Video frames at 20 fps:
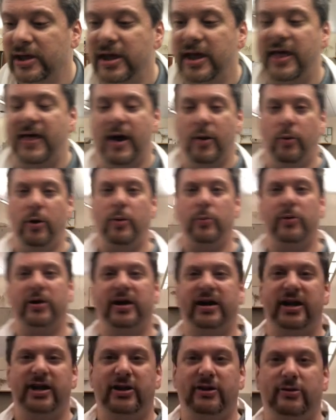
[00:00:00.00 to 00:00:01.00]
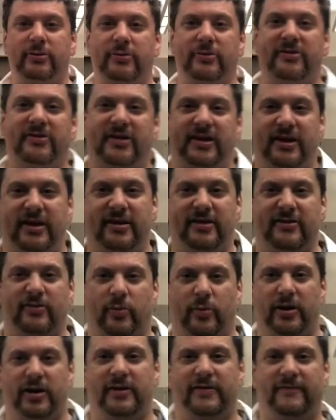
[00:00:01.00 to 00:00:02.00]
that what we're gonna use is
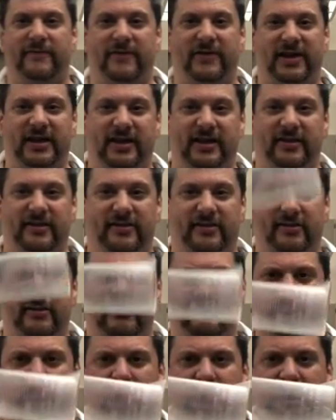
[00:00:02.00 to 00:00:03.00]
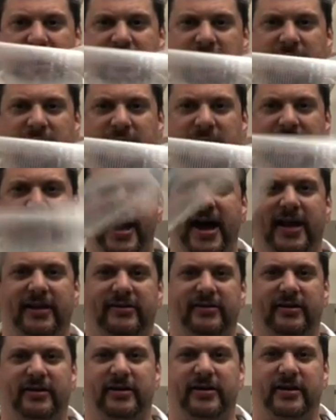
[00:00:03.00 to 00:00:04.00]
one of these, right?
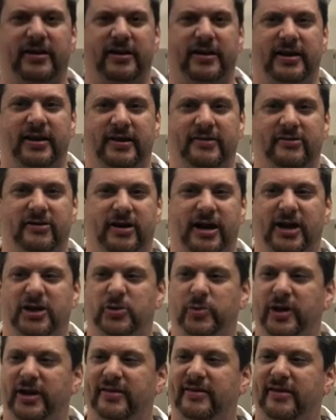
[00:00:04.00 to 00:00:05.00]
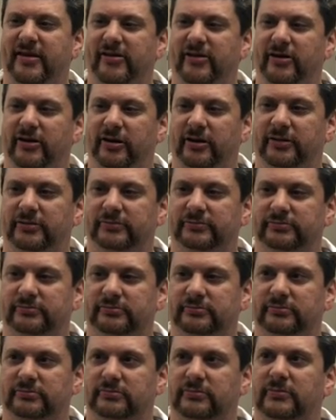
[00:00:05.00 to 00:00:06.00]
That is a graduated cylinder.
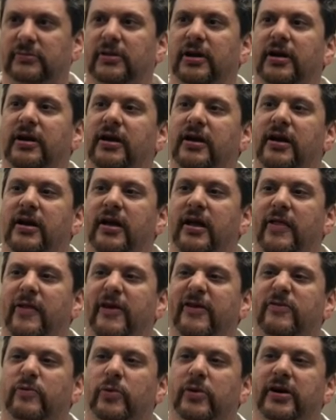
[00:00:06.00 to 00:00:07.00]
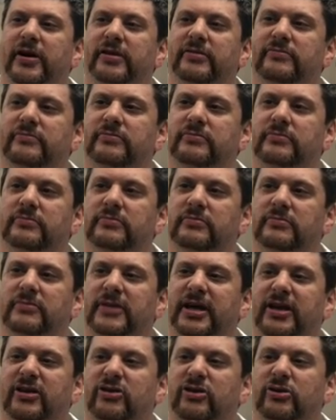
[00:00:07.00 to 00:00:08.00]
This one
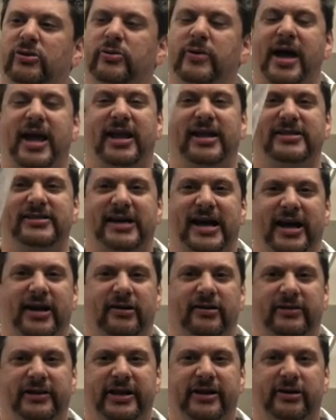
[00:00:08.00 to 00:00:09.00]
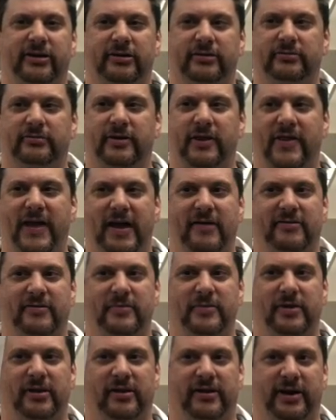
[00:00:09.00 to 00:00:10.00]
can do an entire liter, 1,000
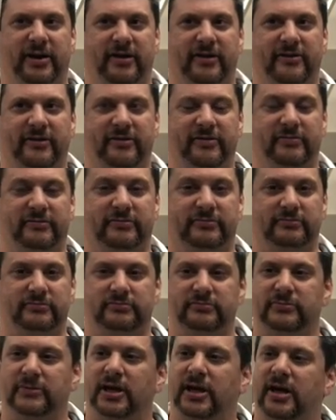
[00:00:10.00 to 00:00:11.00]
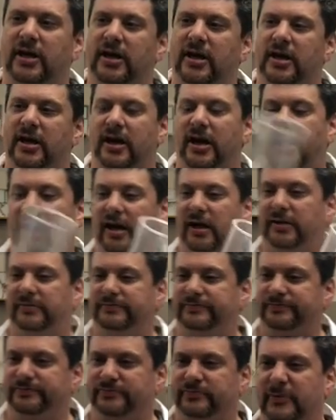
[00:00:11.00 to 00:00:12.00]
milliliters.
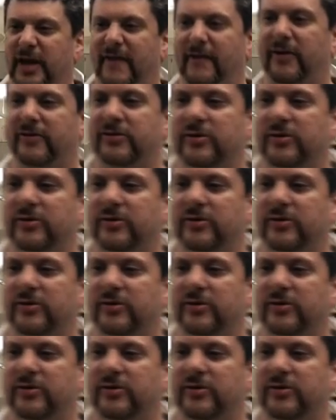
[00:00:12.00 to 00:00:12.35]
I've also